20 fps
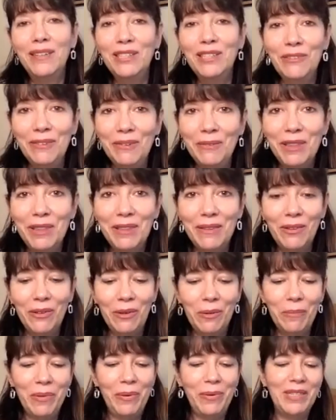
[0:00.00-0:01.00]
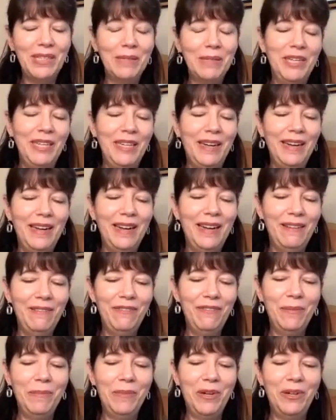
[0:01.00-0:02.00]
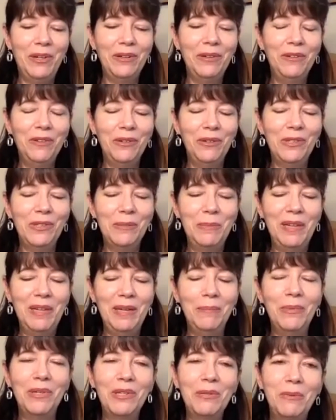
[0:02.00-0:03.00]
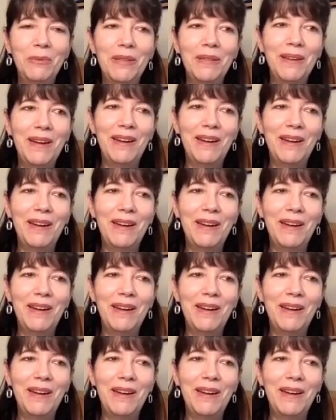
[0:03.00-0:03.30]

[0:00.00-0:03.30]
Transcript: on doing with the little bonus money I got from our cruise being booked with